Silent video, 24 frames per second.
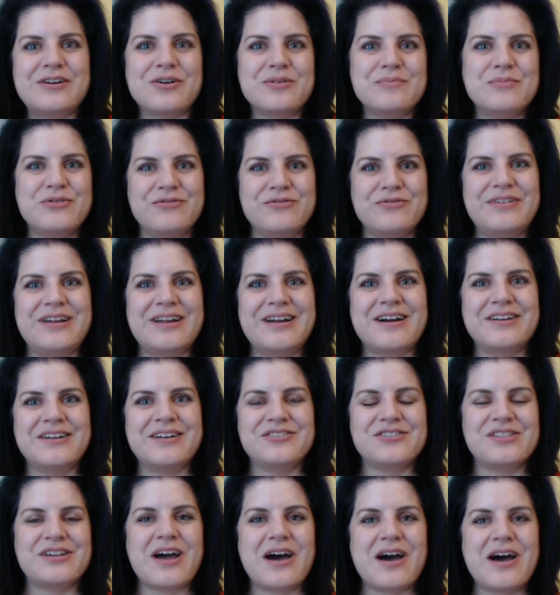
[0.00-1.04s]
are moving
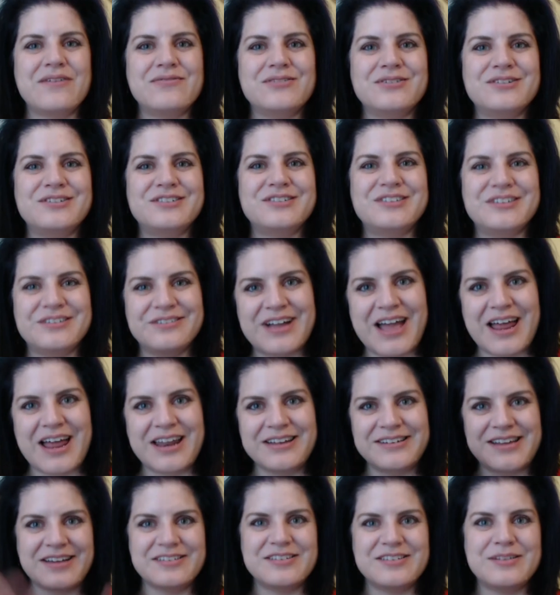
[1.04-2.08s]
under the covers and your cat
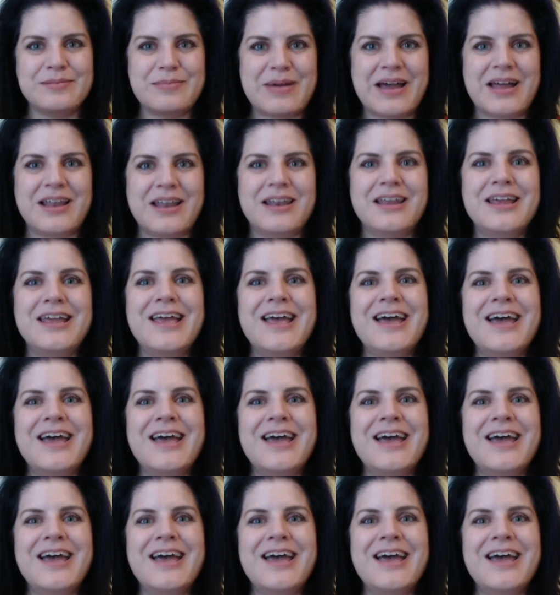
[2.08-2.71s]
attacks the bed.